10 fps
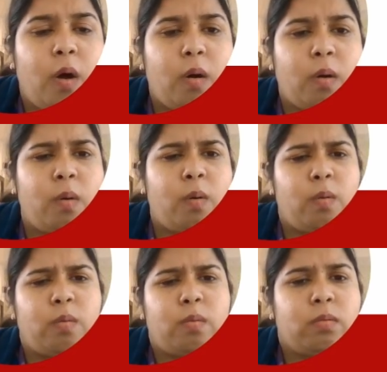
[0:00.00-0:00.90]

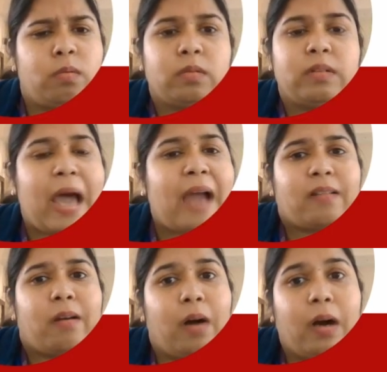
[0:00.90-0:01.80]
oh, that
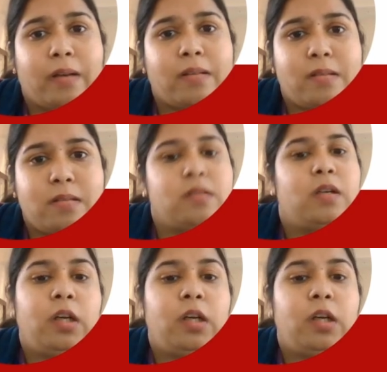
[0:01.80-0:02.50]
hurts.